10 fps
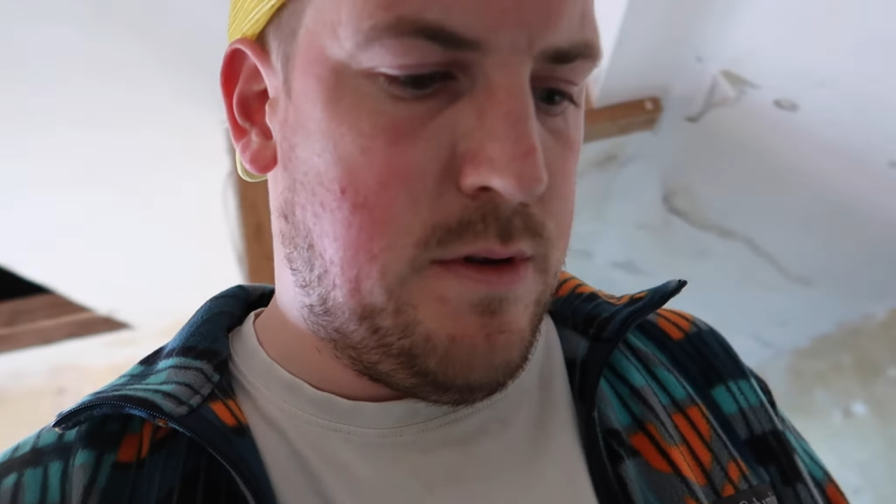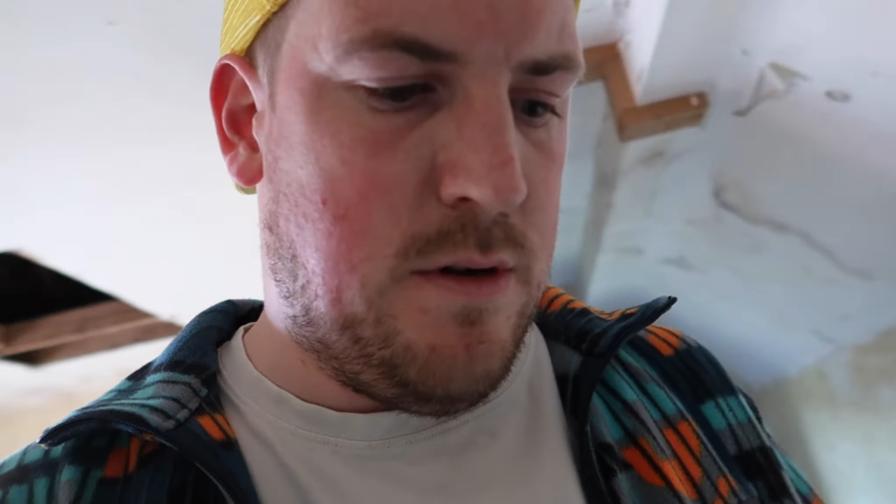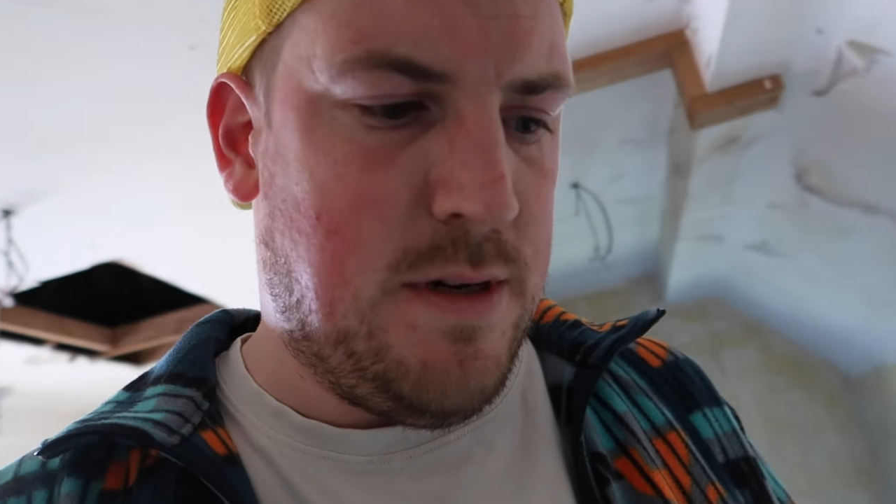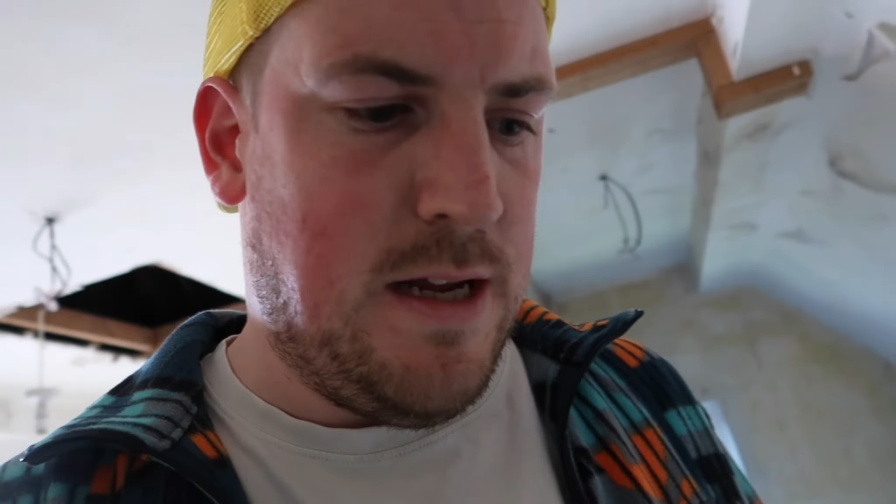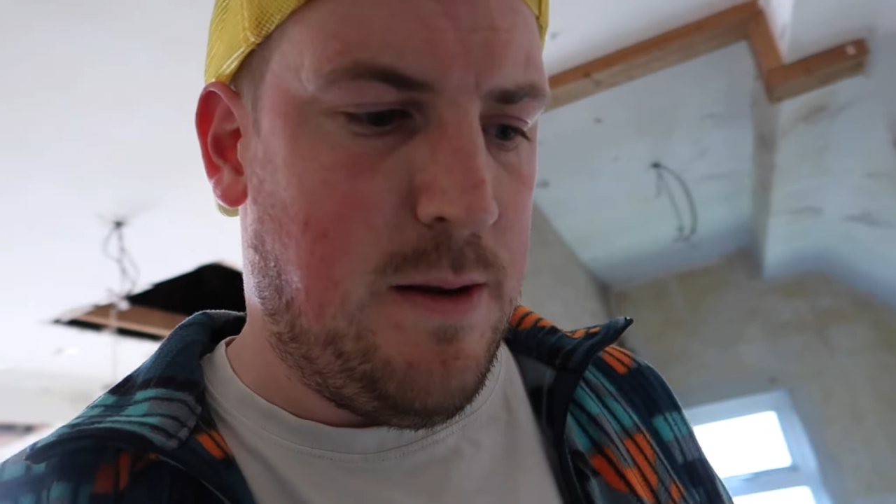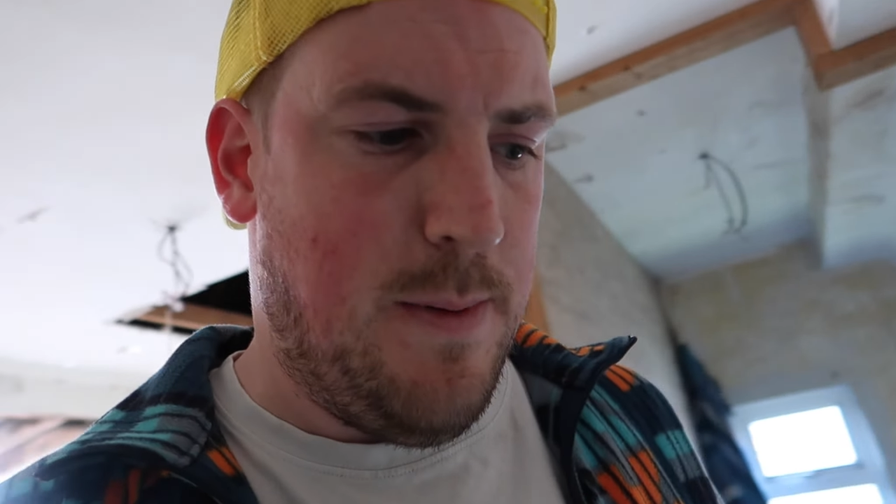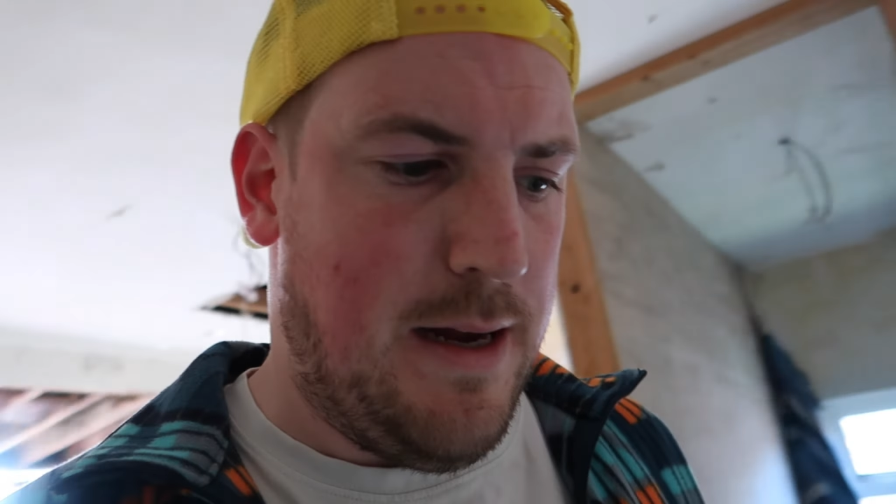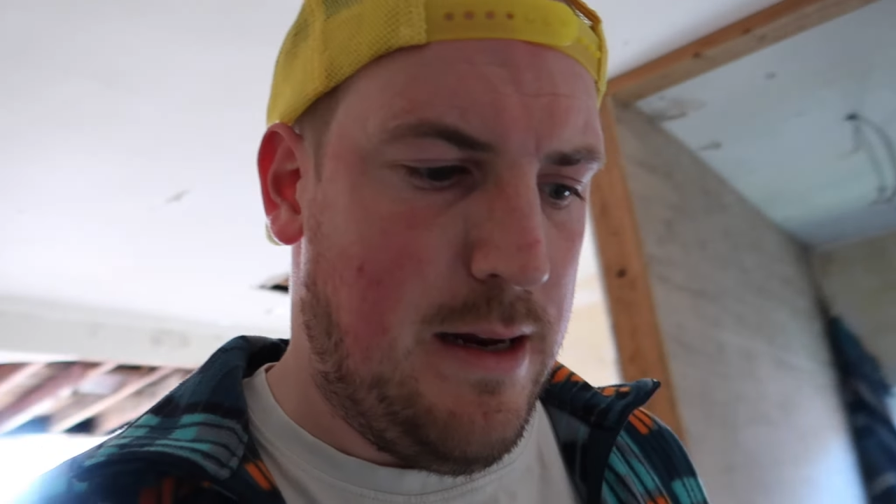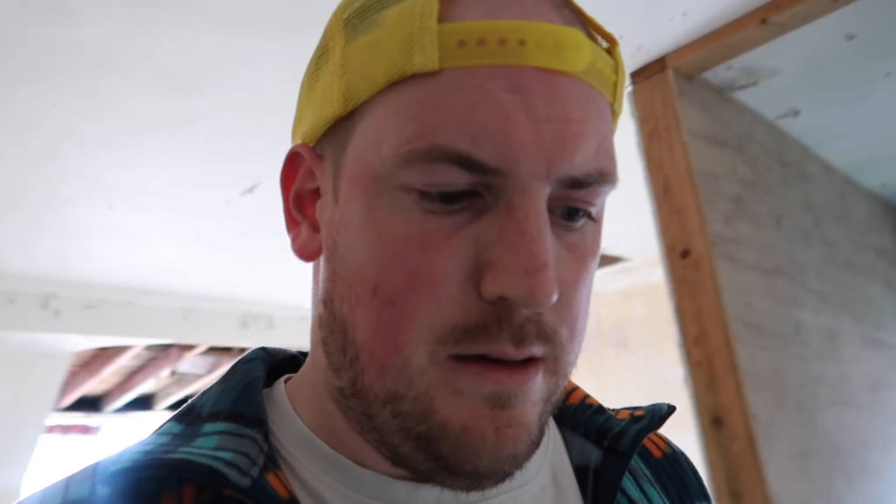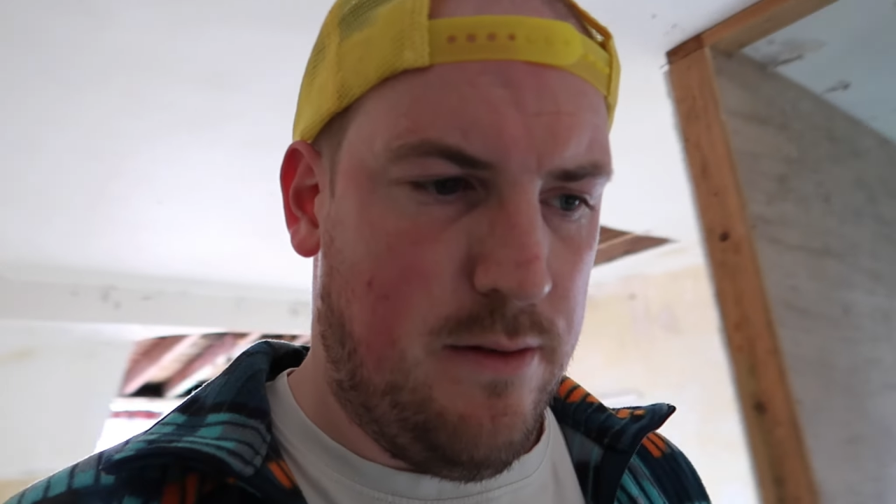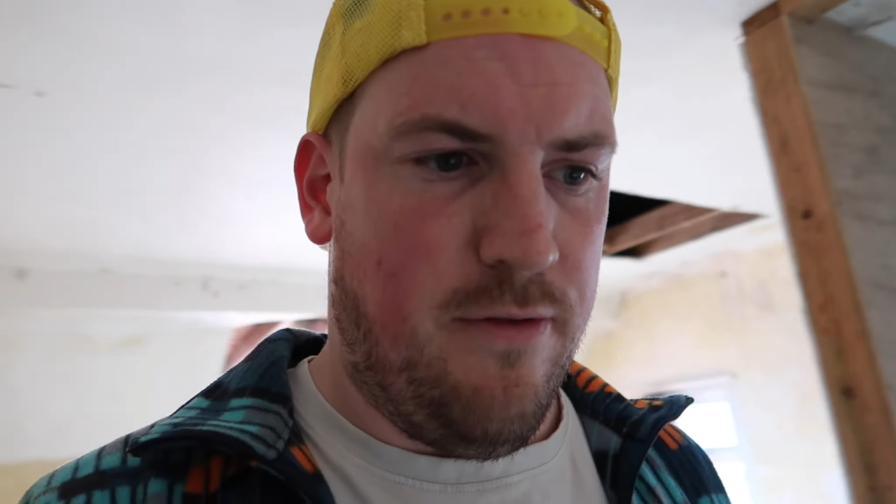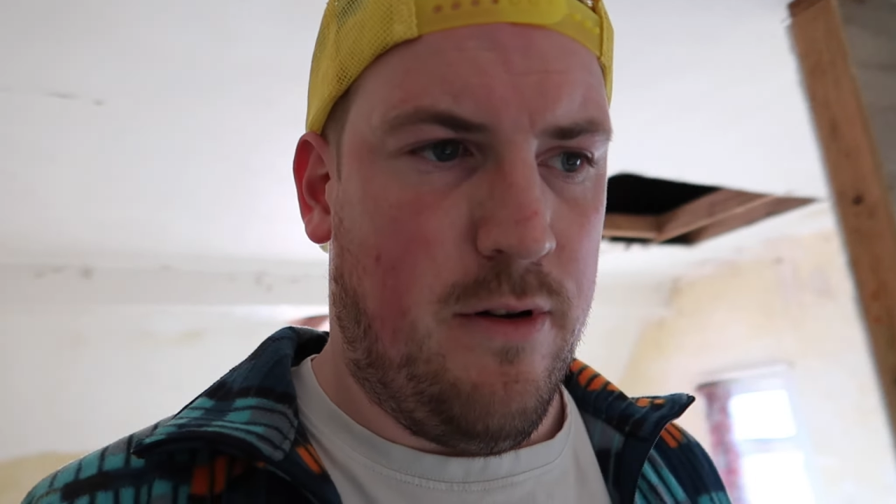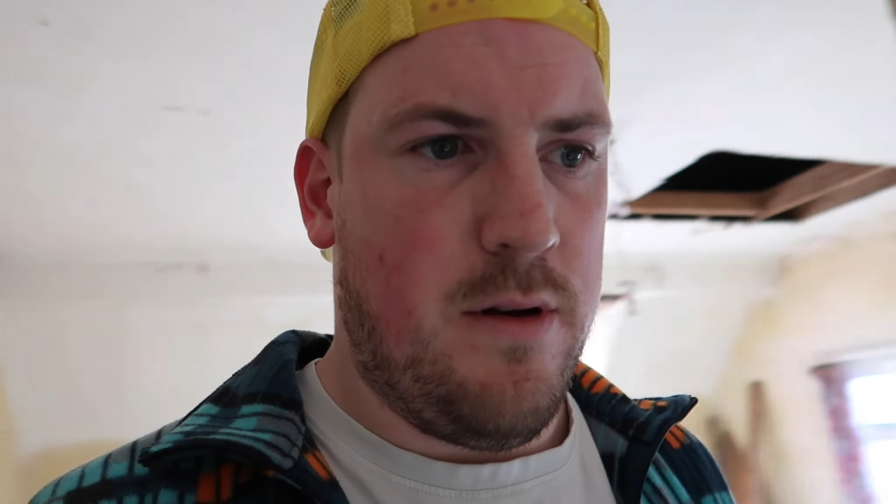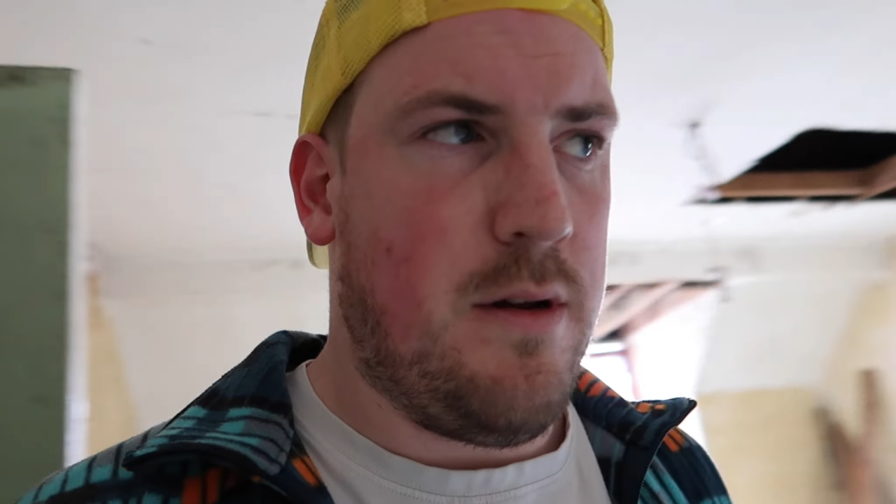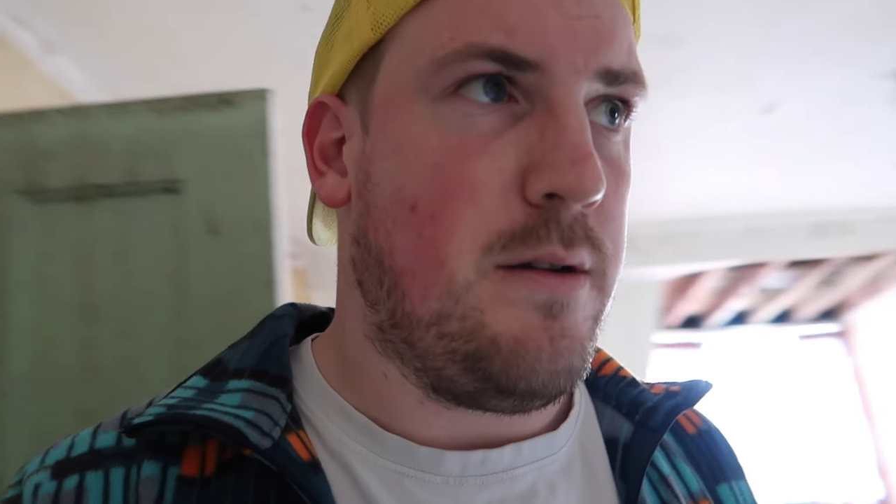I'll take you back into the
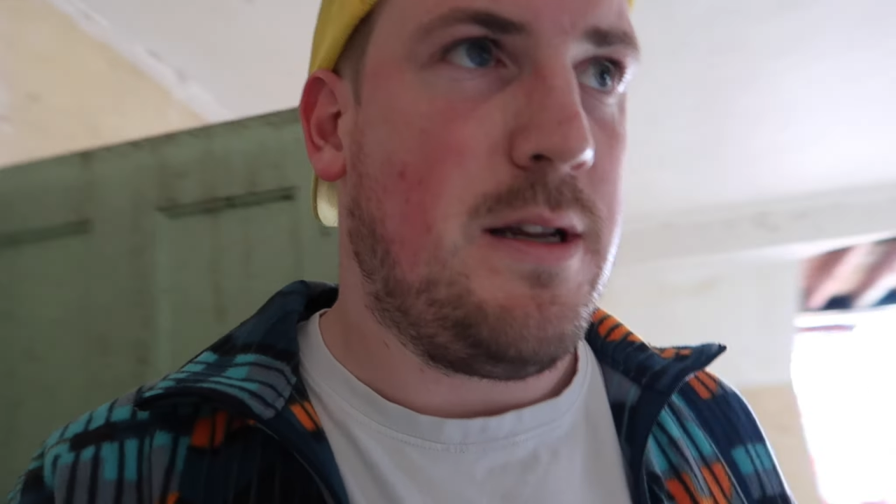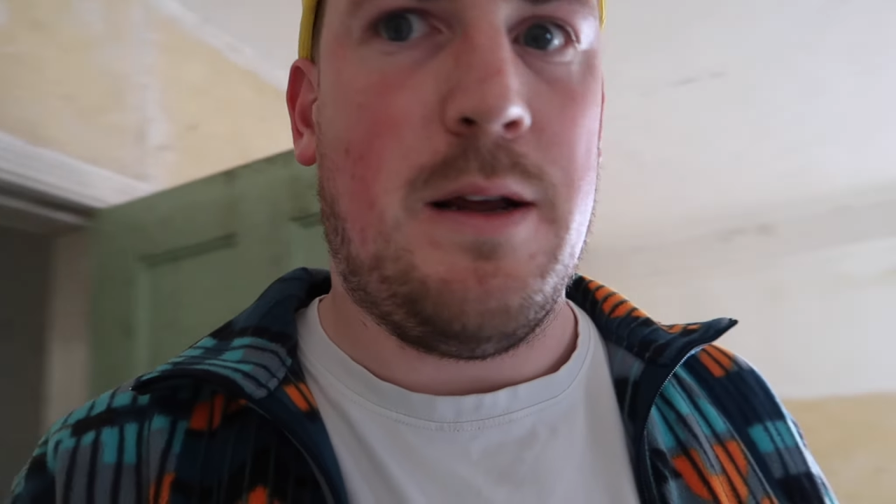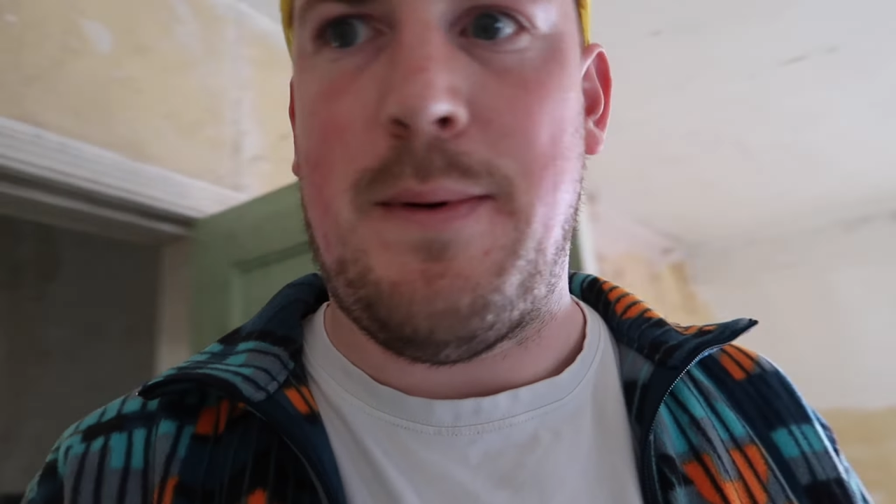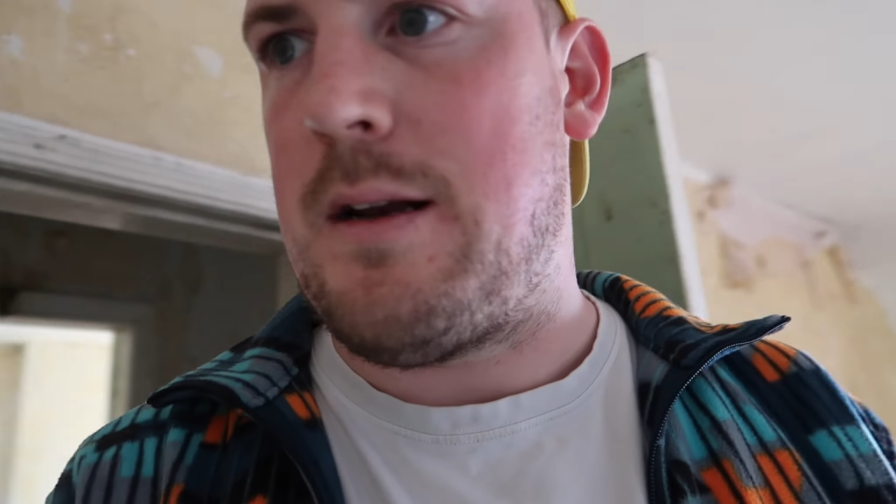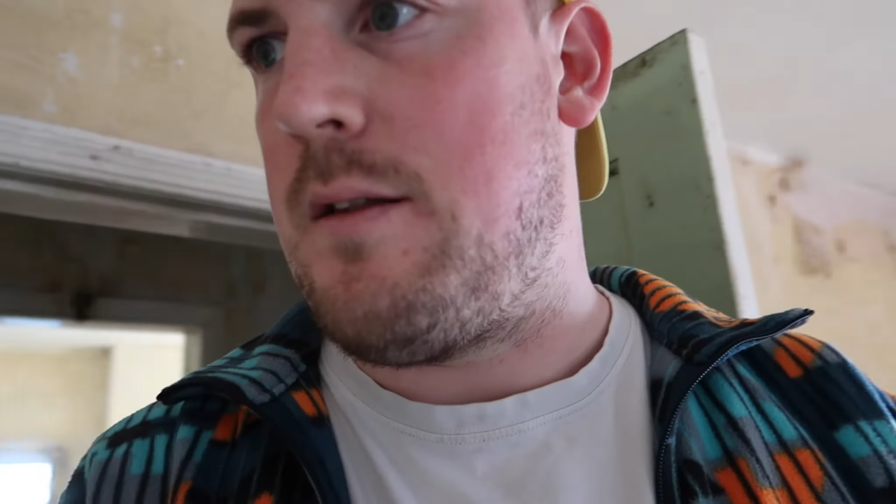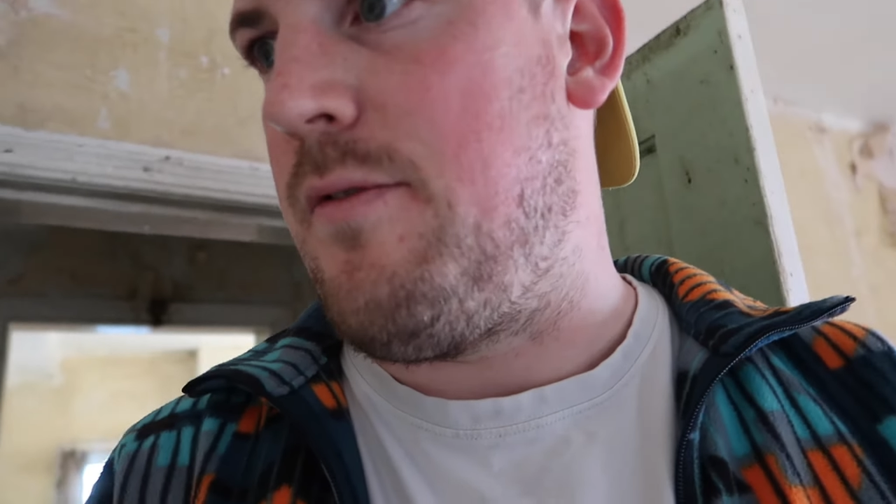front. I'll take you back to the